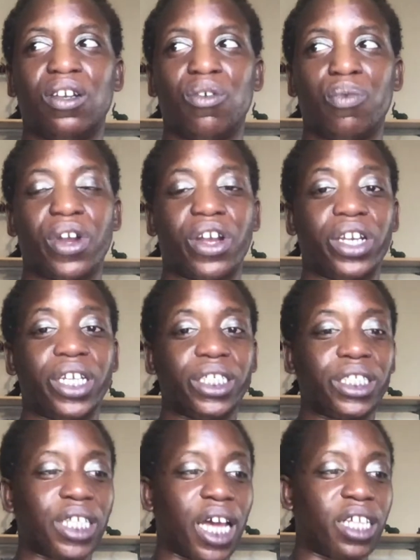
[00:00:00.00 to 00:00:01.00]

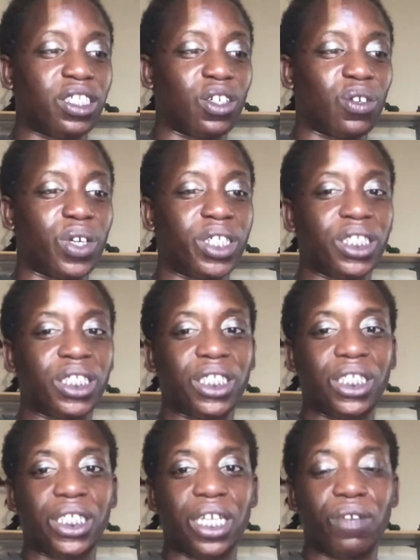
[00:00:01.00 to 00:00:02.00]
awareness,
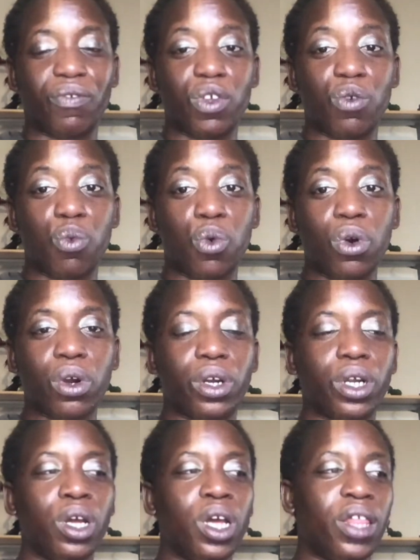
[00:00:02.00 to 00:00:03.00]
consequences, and reward
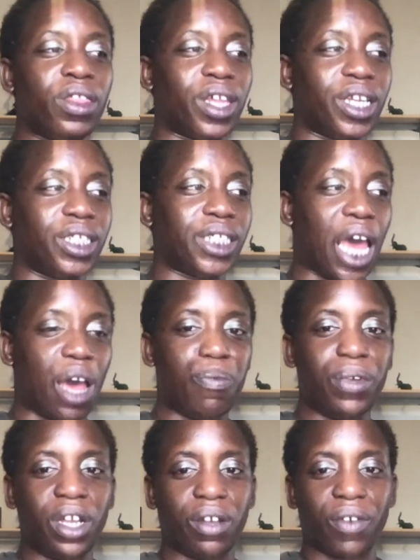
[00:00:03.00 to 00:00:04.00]
that is
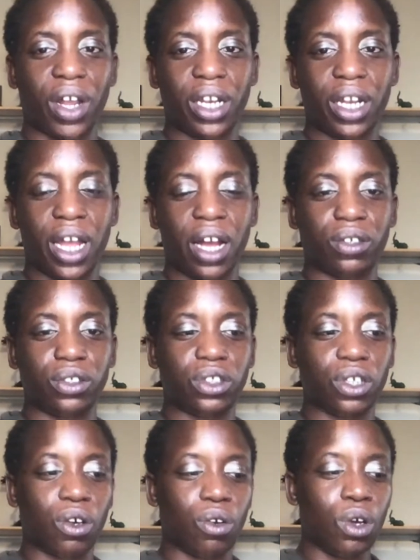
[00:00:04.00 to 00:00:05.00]
happening right now.
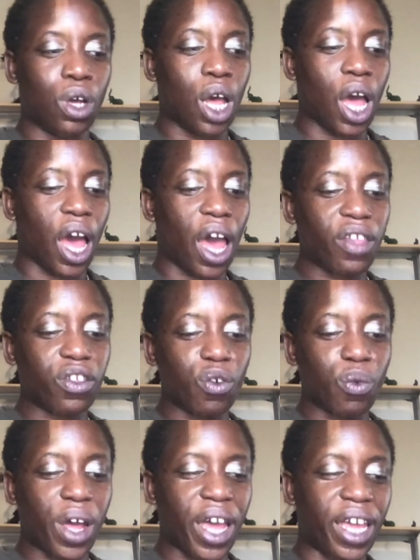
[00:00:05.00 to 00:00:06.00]
So, either
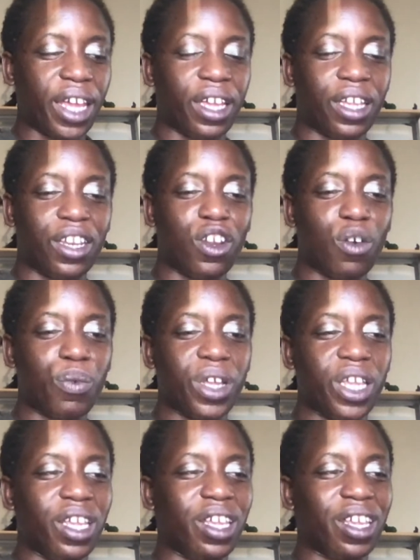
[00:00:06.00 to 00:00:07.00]
way,
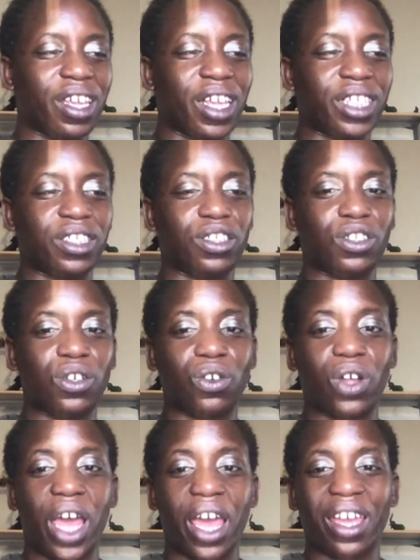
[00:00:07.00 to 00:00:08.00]
nobody gets a
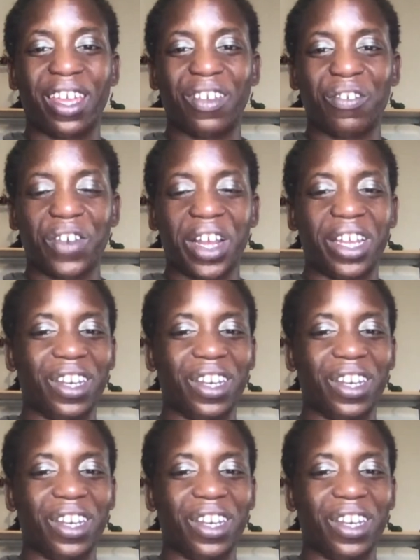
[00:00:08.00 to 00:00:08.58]
total A, right?